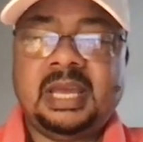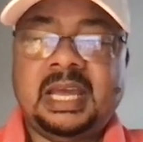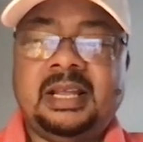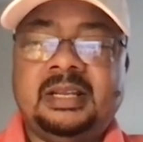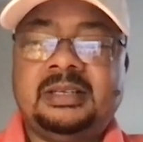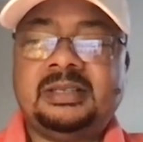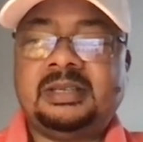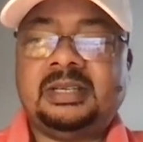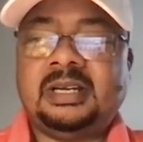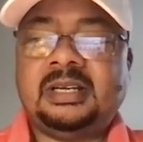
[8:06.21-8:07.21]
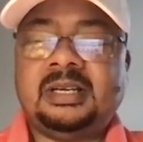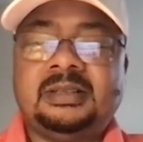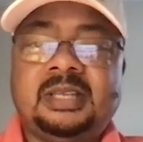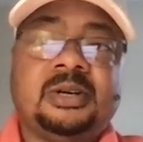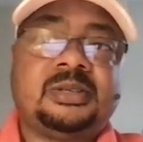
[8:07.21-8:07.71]
and
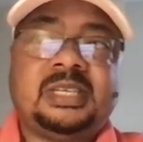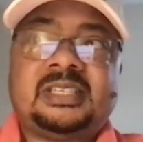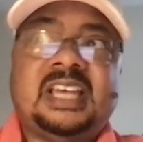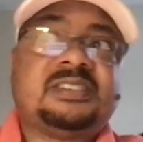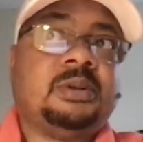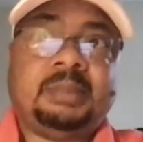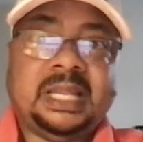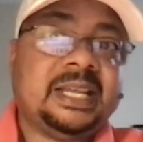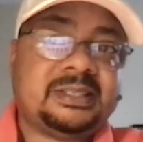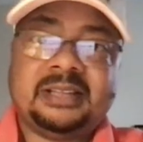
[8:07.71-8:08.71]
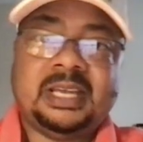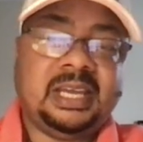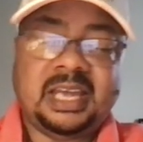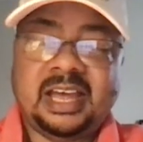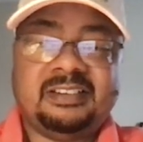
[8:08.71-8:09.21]
they're successful plants that
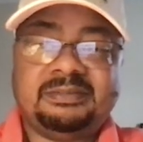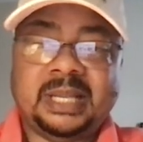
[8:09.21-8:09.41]
they have